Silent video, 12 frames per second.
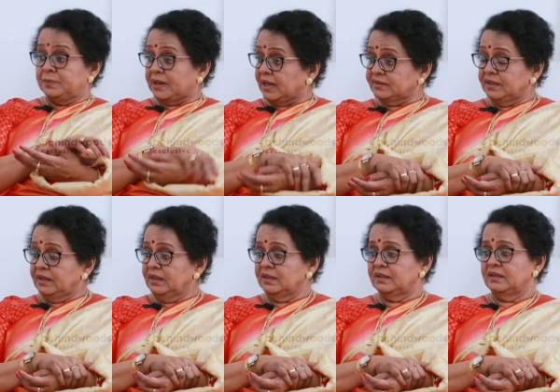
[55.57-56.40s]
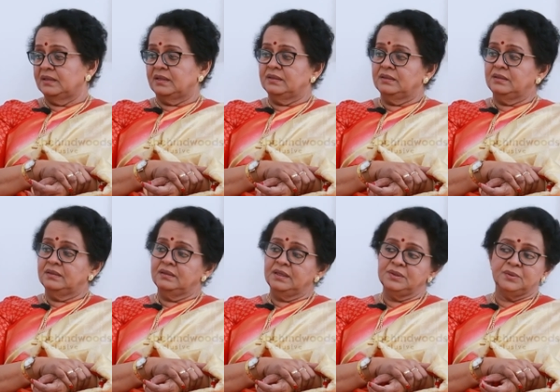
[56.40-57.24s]
Prathane,
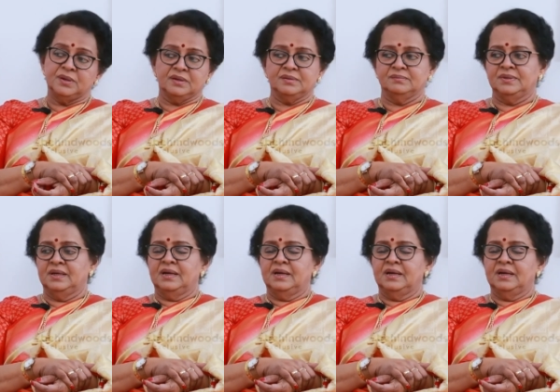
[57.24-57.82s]
not on Daku.